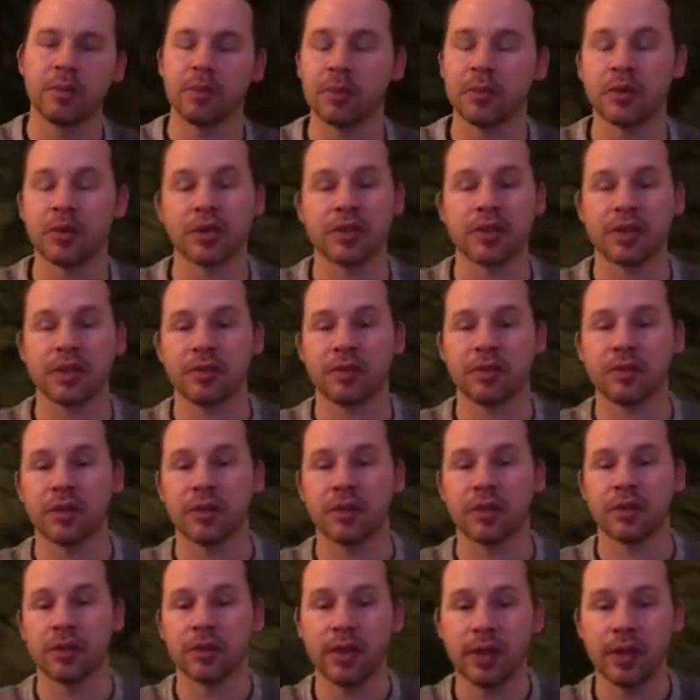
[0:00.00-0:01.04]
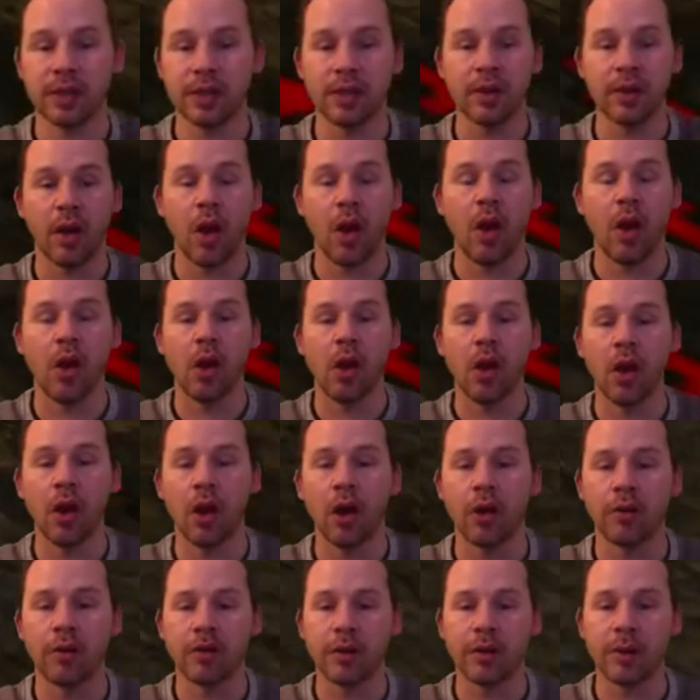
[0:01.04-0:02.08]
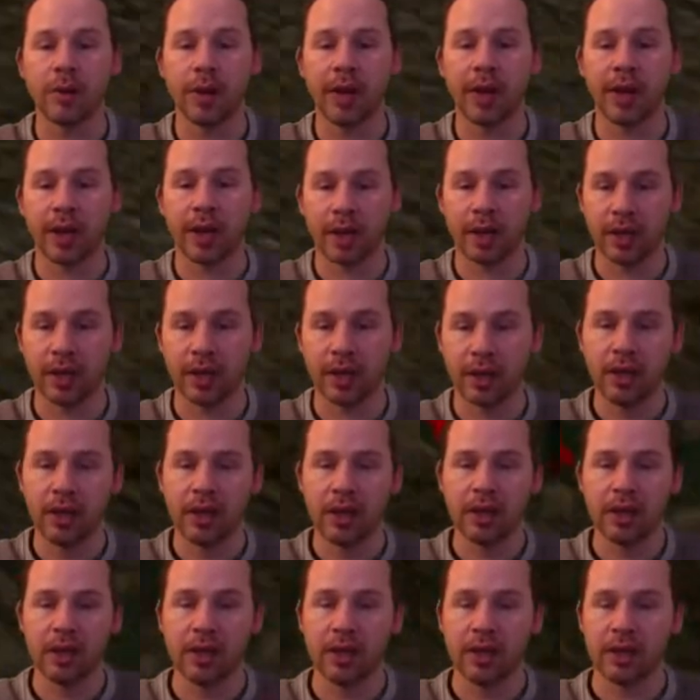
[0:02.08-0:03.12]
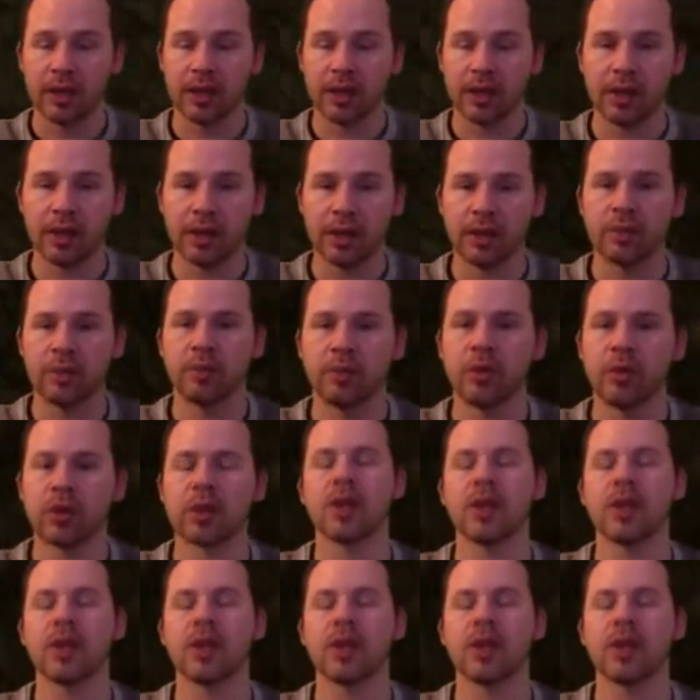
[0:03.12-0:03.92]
successful, right, in all of Quake. You put